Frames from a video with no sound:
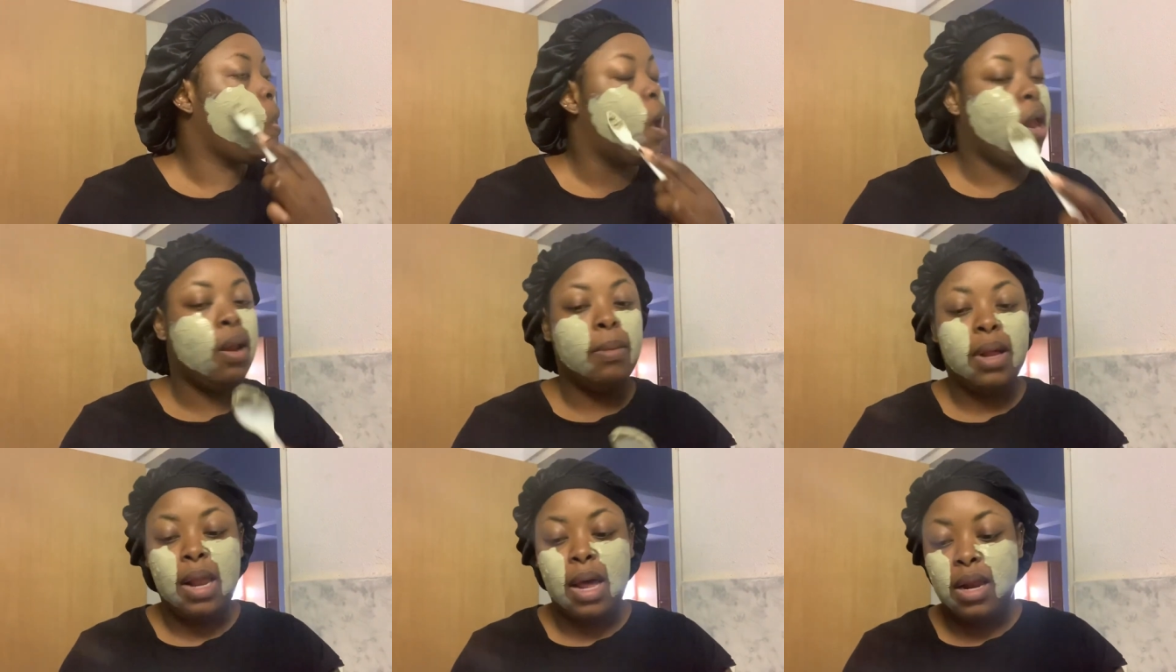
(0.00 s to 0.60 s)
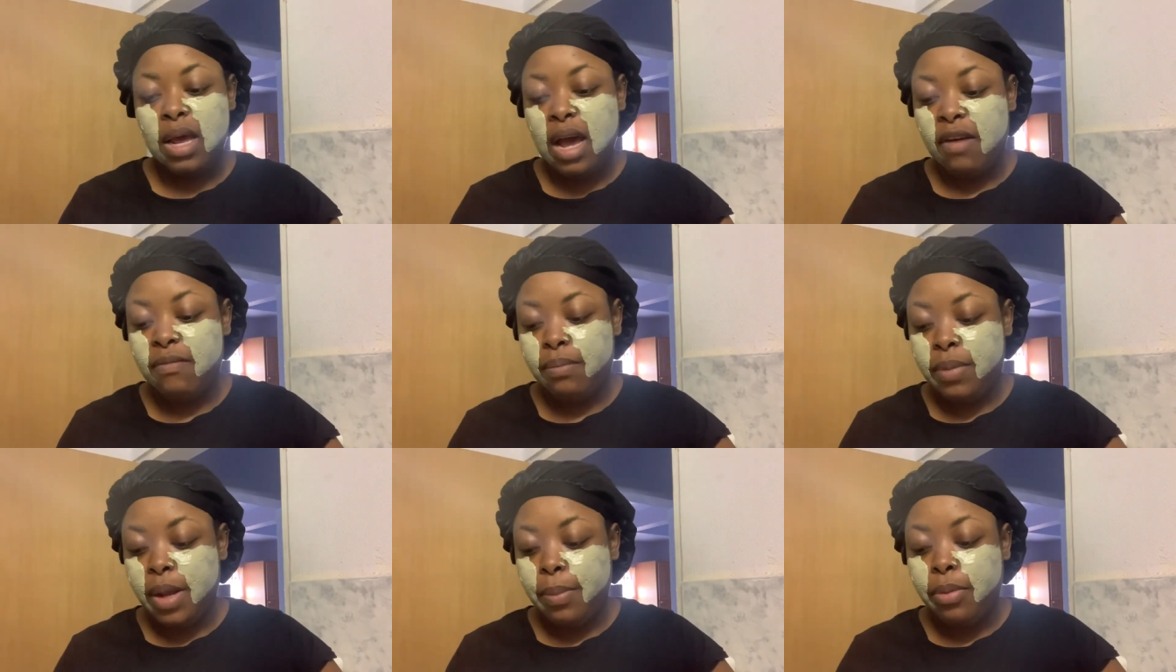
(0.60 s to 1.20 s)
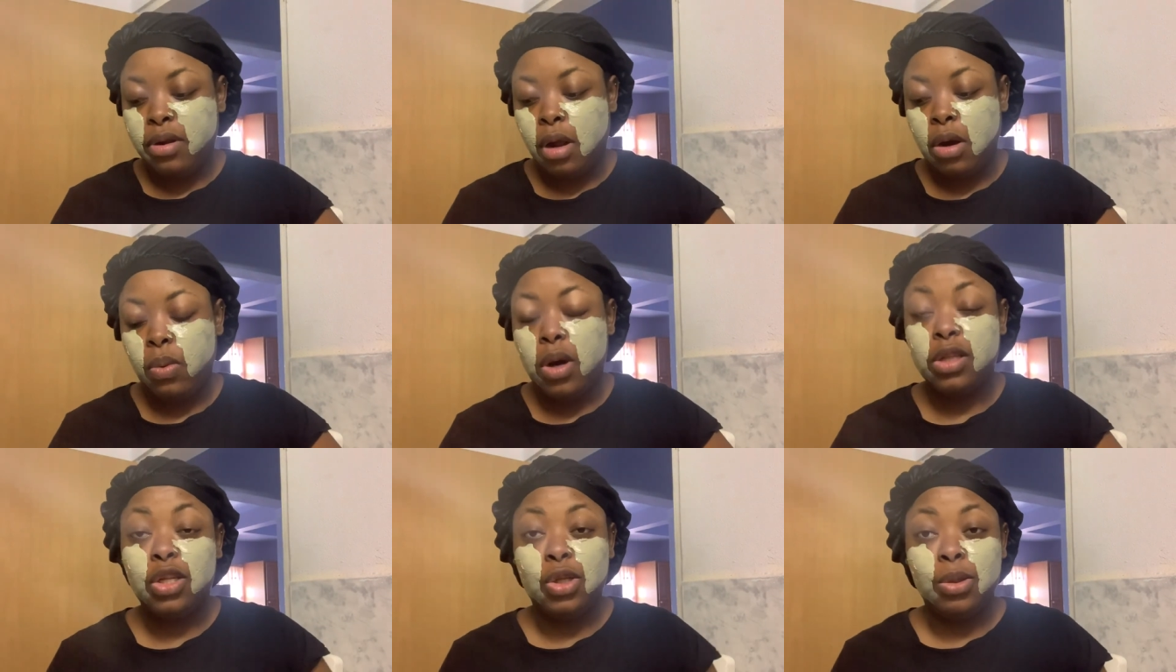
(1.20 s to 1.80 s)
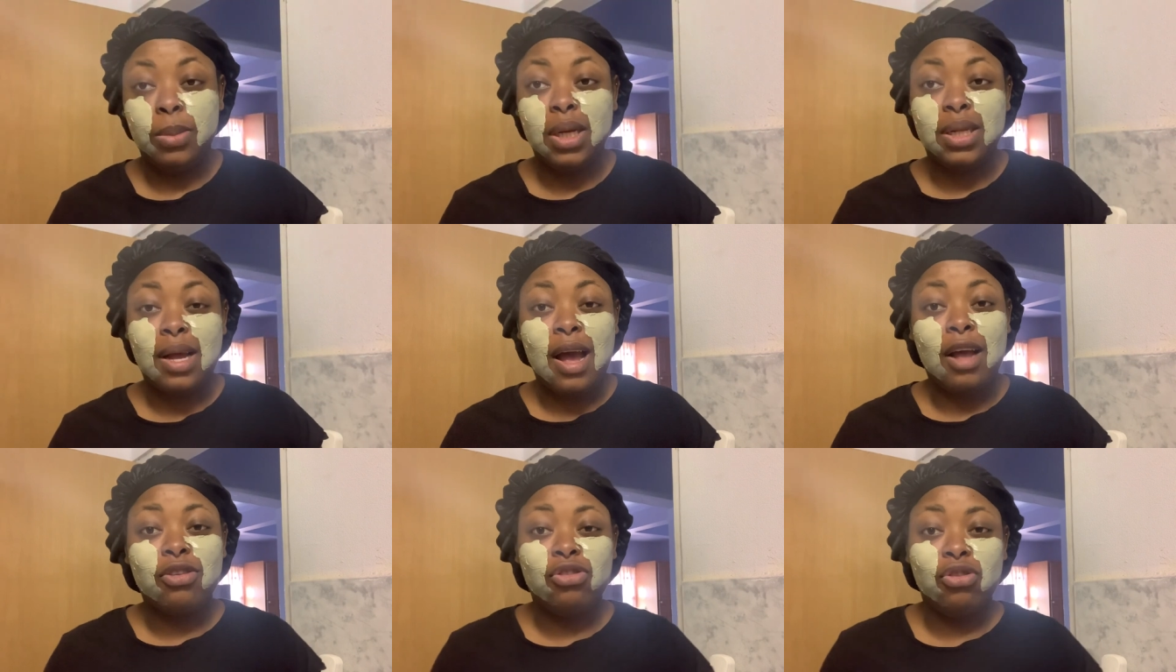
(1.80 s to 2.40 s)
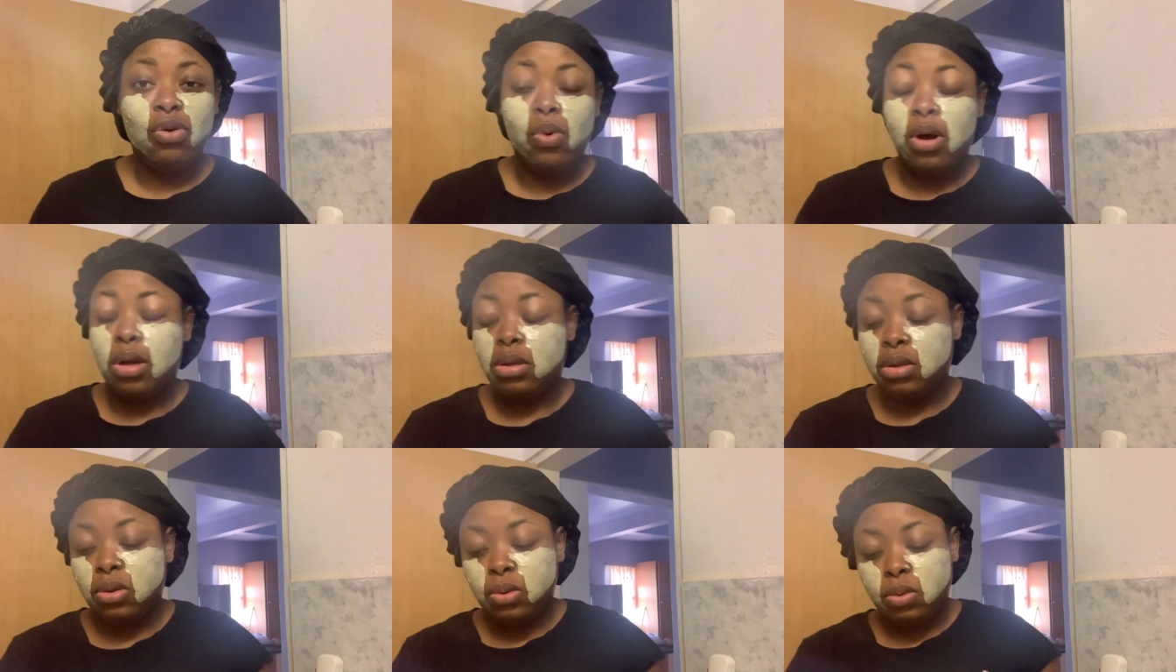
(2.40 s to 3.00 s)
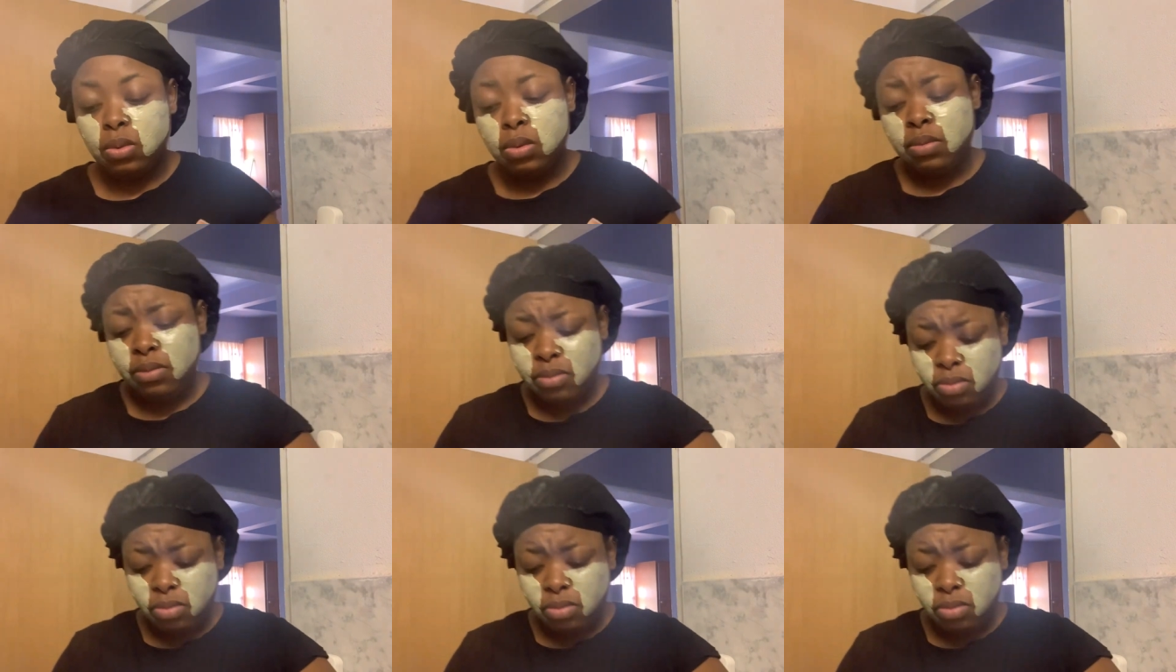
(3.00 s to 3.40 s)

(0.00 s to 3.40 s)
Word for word: And I'm glad they have they put on the water too because I actually want to